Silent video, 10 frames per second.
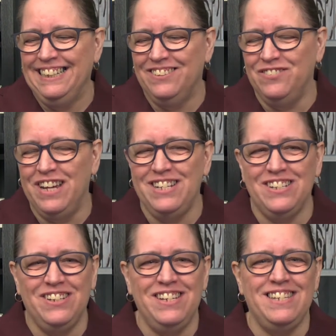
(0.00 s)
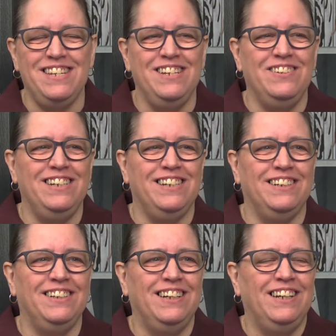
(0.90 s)
Ramesh, good to see you
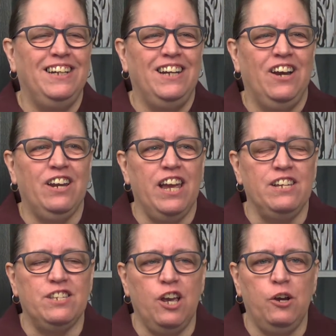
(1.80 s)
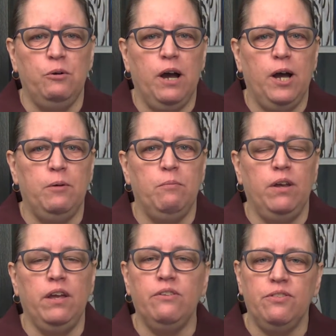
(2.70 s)
here. Okay, so
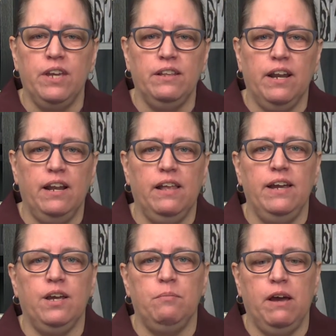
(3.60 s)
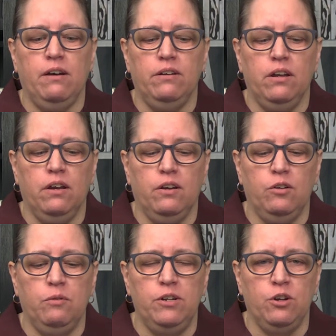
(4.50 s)
another thing that I like about
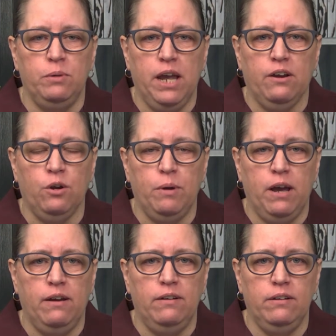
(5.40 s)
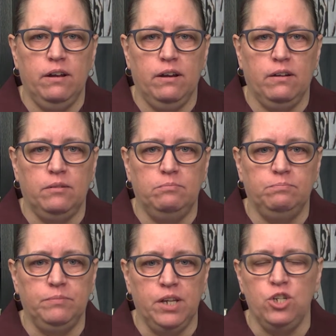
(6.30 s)
Adobe Acrobat
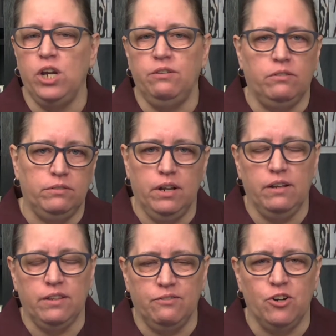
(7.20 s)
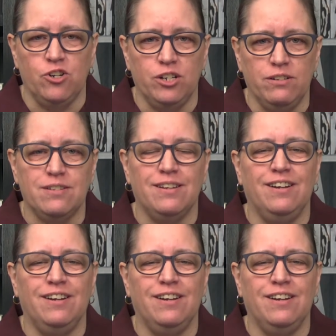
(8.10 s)
in general, not the versions,